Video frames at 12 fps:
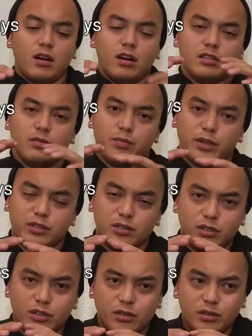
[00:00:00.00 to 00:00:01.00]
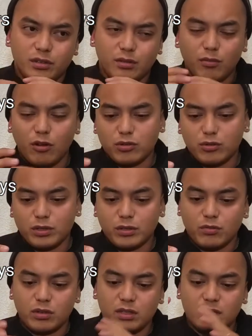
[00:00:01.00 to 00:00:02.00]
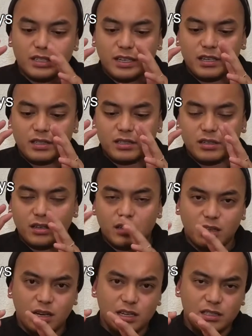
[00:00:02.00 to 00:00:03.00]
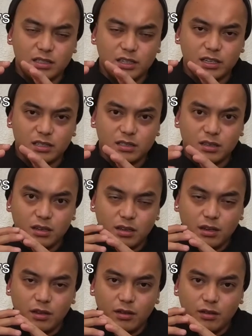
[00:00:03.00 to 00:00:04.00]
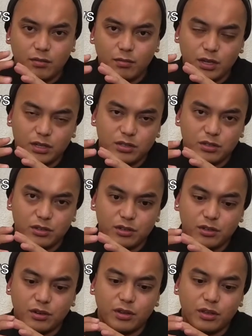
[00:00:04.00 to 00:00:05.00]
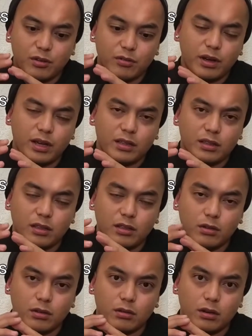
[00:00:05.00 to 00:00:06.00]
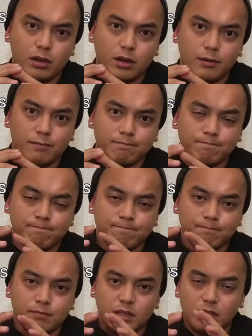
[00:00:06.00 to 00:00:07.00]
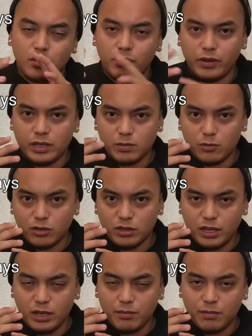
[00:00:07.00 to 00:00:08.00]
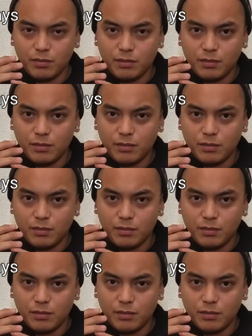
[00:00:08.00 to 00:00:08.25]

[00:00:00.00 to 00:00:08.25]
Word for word: on the picture, the most recent one that says uh, contest, make sure you write your uh, your Facebook name,